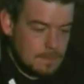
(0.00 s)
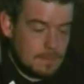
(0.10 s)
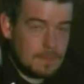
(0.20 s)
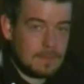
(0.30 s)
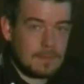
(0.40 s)
a
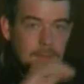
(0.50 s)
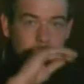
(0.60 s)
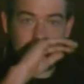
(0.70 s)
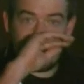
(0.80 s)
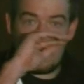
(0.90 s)
pen test
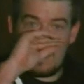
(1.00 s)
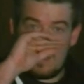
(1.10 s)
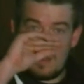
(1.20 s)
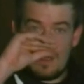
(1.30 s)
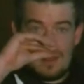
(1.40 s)
uh, only
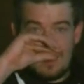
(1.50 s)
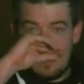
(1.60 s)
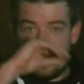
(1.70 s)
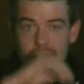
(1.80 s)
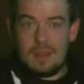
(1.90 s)
like a
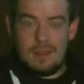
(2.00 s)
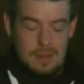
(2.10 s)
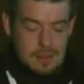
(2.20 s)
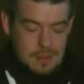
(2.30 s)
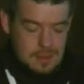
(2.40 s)
C&A?
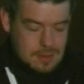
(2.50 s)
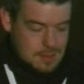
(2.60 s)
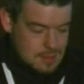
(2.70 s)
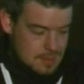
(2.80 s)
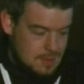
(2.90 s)
Like we
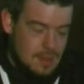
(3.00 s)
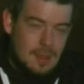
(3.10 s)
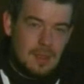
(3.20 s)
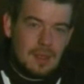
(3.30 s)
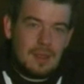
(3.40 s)
just want
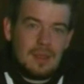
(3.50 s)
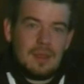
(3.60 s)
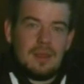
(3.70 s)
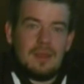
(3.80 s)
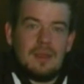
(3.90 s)

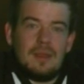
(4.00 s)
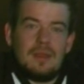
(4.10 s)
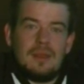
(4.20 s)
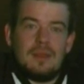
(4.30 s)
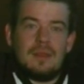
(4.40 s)
this
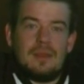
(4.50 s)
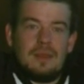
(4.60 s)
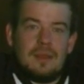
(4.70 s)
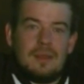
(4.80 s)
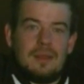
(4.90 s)
800
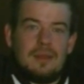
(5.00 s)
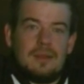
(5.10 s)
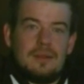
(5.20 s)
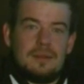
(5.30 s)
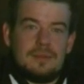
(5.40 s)

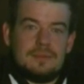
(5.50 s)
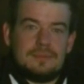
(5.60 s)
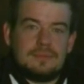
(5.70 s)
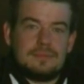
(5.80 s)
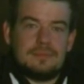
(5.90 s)
Vision 3A.
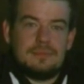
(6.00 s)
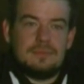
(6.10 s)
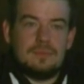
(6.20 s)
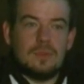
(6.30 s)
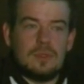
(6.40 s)

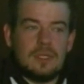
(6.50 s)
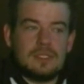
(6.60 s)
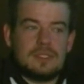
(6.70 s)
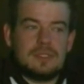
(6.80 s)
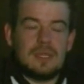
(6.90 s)
Well,
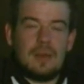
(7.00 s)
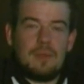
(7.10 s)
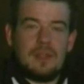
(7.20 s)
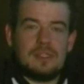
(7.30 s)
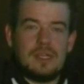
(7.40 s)
that's it's not a
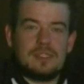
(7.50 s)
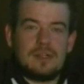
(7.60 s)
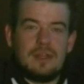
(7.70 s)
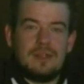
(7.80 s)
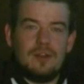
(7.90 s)
pen
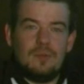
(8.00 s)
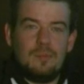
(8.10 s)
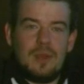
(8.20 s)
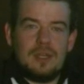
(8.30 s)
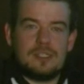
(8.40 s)
test, right? You
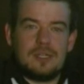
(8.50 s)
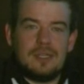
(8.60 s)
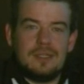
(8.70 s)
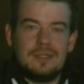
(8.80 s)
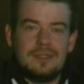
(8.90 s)
don't
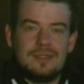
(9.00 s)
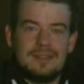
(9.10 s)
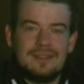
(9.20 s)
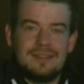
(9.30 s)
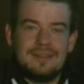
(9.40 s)
penetrate.
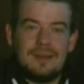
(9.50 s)
Right.